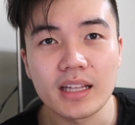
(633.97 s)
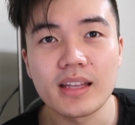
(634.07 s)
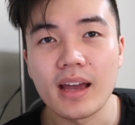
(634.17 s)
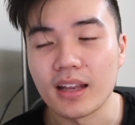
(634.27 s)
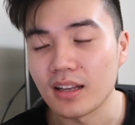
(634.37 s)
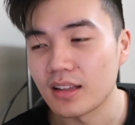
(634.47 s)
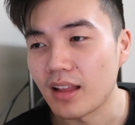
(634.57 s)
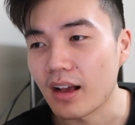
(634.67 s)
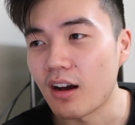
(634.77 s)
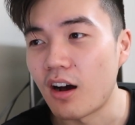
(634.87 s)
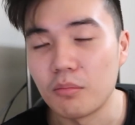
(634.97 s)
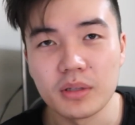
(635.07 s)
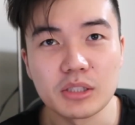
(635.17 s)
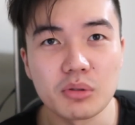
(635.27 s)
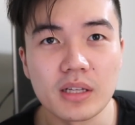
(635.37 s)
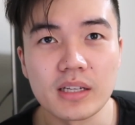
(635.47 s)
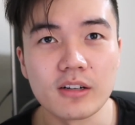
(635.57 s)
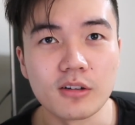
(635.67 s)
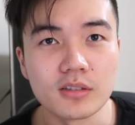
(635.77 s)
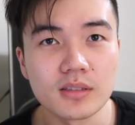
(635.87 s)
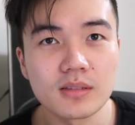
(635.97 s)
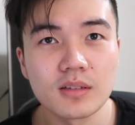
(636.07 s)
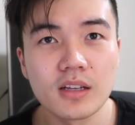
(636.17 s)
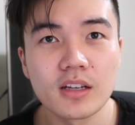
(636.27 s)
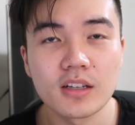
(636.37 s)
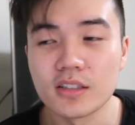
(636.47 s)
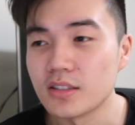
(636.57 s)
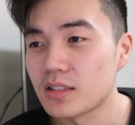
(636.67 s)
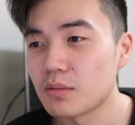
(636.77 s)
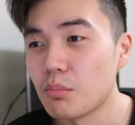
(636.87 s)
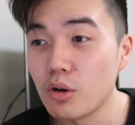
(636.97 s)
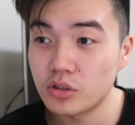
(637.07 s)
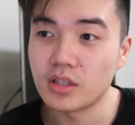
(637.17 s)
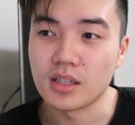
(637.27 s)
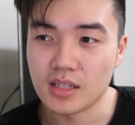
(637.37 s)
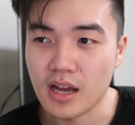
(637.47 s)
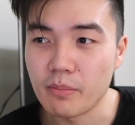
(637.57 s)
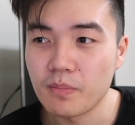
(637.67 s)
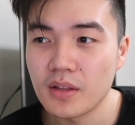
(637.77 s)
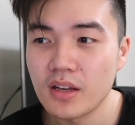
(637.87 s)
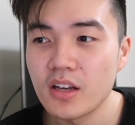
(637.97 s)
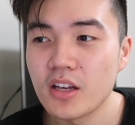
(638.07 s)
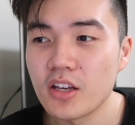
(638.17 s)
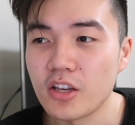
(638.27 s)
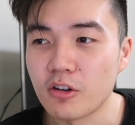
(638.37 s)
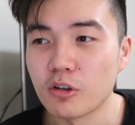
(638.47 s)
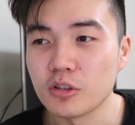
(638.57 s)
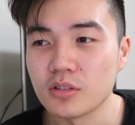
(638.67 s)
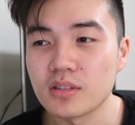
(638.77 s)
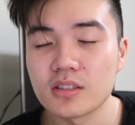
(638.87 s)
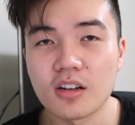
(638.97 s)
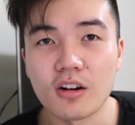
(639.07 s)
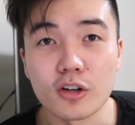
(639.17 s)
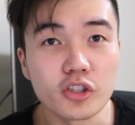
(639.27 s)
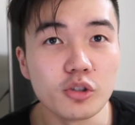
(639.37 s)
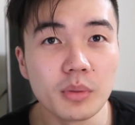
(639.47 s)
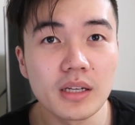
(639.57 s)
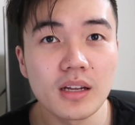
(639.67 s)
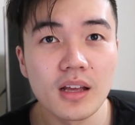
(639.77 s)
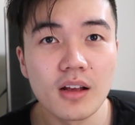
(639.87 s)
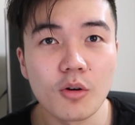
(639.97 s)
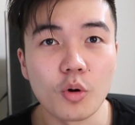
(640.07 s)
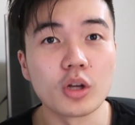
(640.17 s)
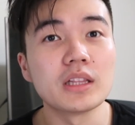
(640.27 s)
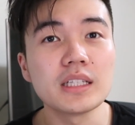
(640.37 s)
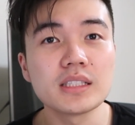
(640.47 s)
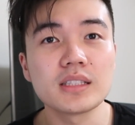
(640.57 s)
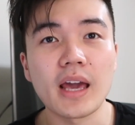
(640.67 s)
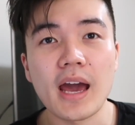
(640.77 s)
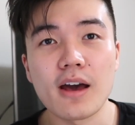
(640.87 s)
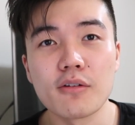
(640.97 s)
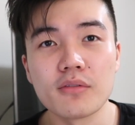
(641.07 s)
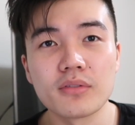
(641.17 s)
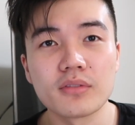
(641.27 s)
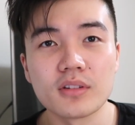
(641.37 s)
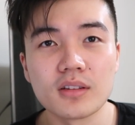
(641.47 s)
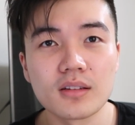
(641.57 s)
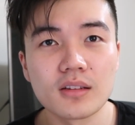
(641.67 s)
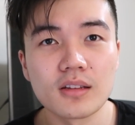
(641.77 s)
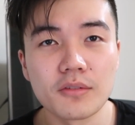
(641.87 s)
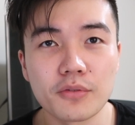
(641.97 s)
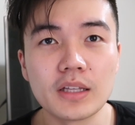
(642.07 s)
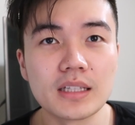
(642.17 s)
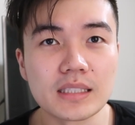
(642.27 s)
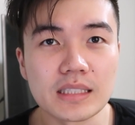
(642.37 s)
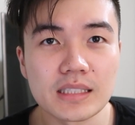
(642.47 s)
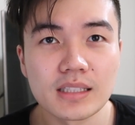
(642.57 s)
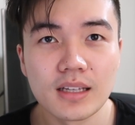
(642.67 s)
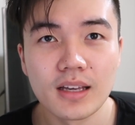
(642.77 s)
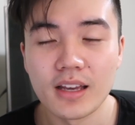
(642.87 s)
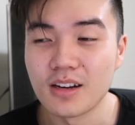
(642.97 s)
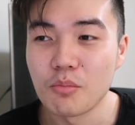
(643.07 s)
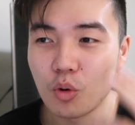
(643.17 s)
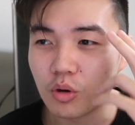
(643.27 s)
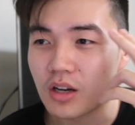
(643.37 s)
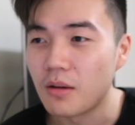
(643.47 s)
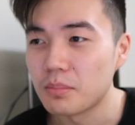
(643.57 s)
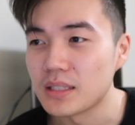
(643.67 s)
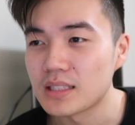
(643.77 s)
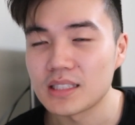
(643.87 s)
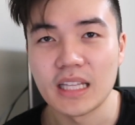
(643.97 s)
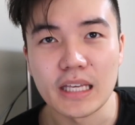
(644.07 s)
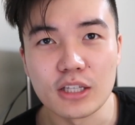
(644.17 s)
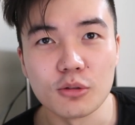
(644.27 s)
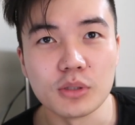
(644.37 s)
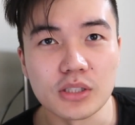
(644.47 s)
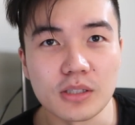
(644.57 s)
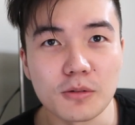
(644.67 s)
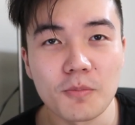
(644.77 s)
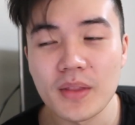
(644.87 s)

that complex within heroes, because most of the time heroes are human, or at least they have feelings and a moral compass like humans do.